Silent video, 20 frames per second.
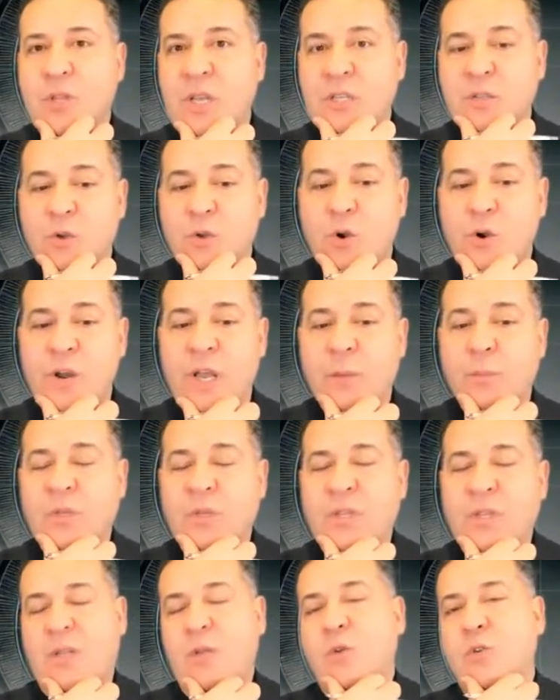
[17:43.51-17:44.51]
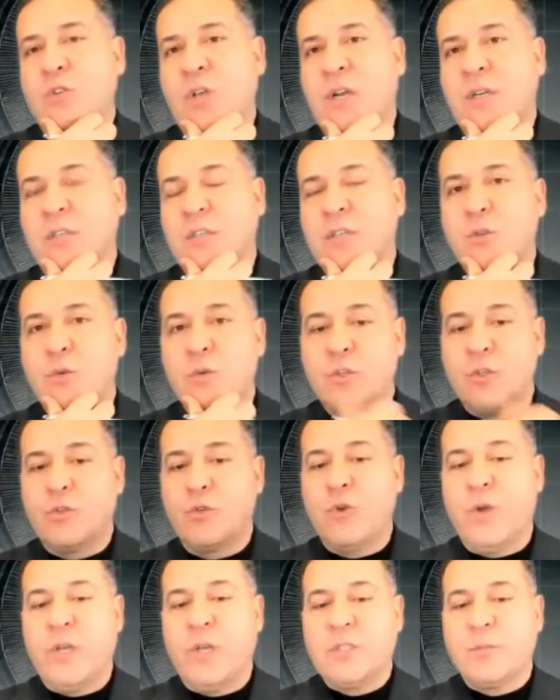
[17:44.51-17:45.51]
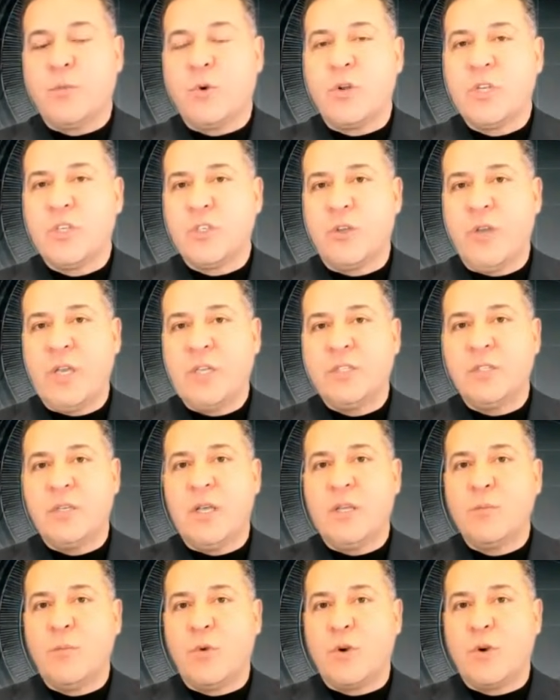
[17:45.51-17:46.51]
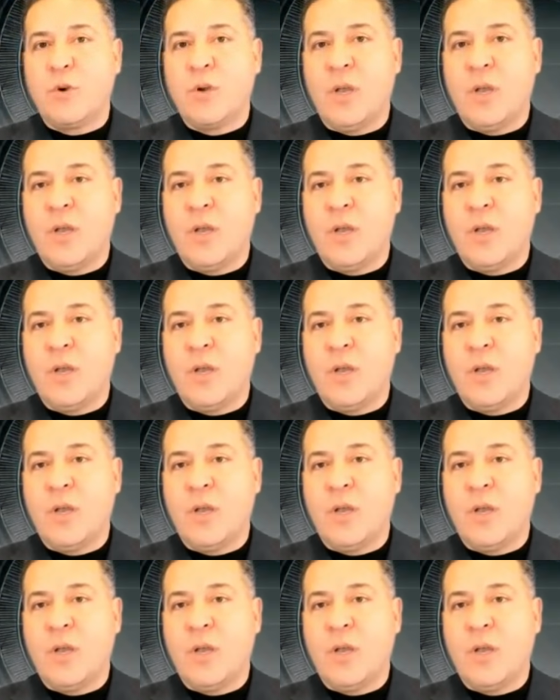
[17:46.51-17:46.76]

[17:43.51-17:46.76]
that's correct, but those are the individuals who have more education and more